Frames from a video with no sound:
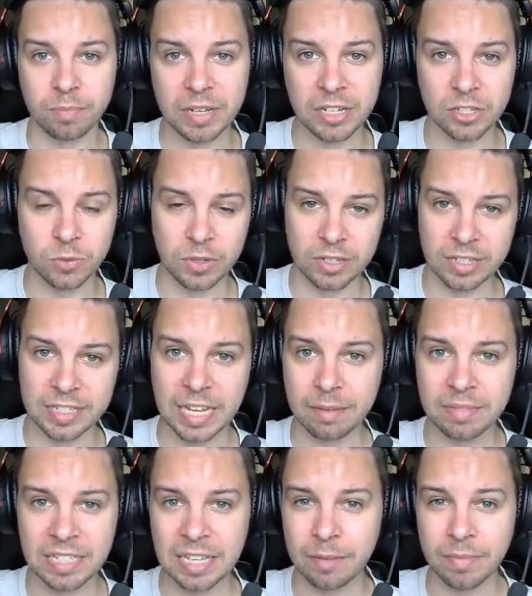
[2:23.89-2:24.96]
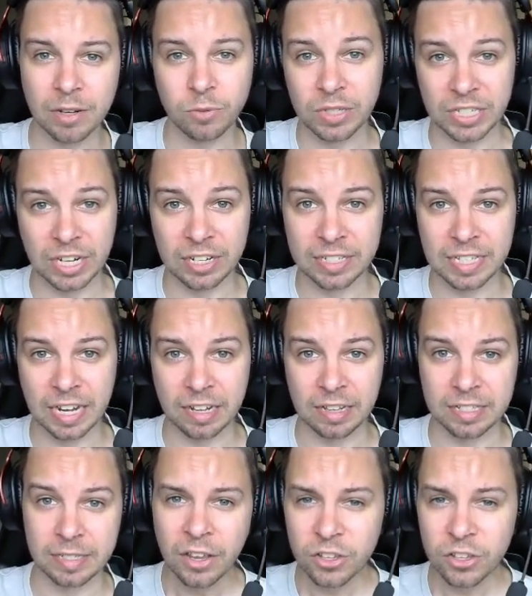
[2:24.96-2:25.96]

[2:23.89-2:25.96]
because we're in the same team and we share styles.